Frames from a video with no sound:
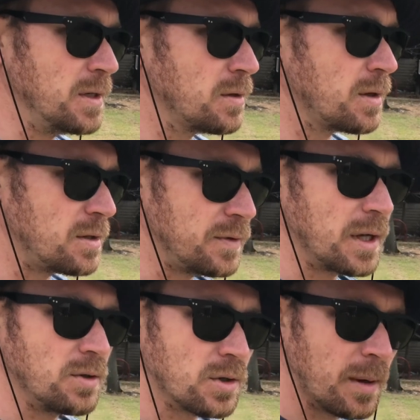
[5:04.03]
know that you've
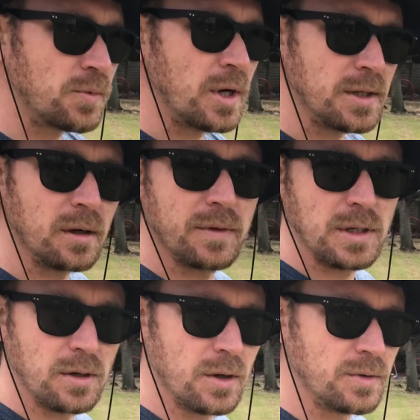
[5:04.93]
done your top dressing over the
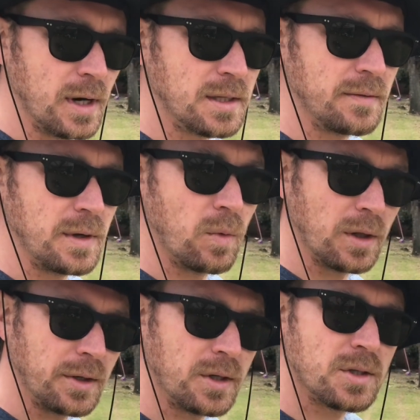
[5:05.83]
years relatively
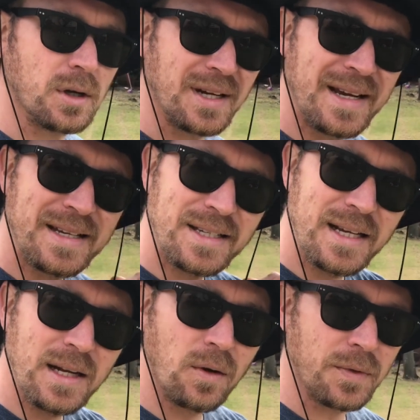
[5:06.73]
well. You can start
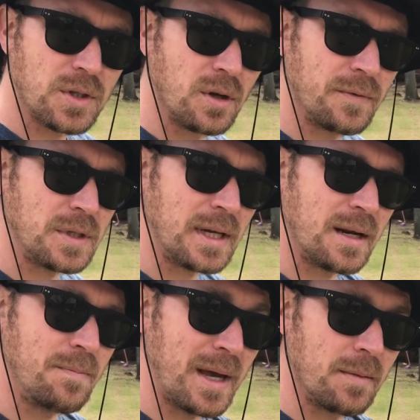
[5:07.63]
sealing off the surface to get
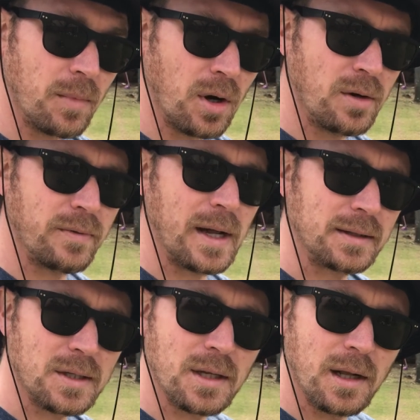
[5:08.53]
a better mow for like
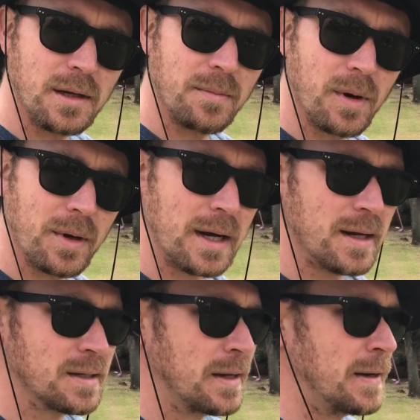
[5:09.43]
the cylinder mower
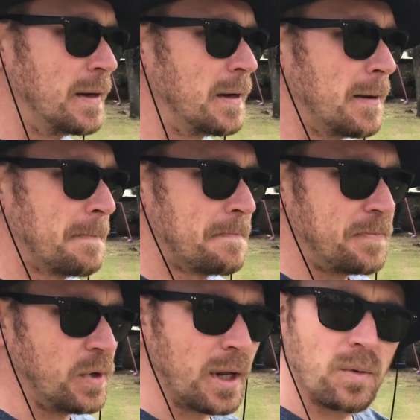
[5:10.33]
guys.
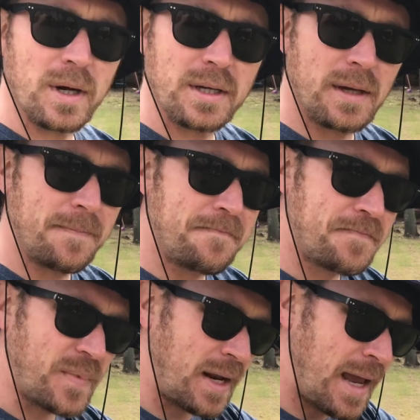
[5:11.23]
You're going to want
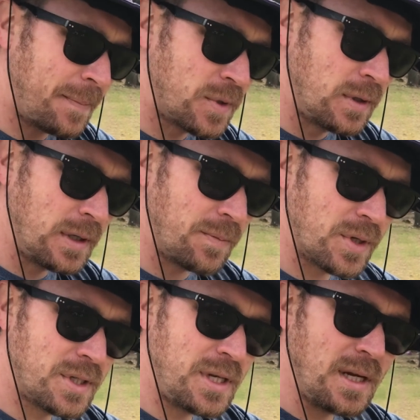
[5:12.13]
that absolutely
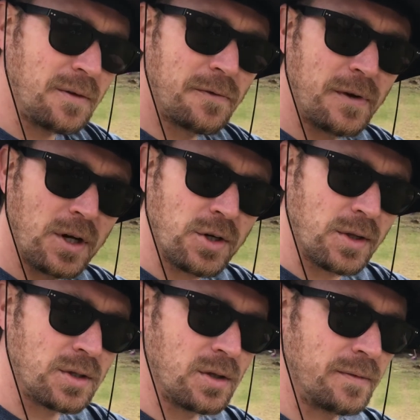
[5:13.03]
pristine finish on
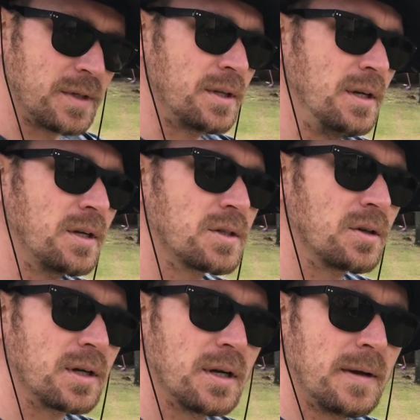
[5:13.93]
the surface. Then you can start,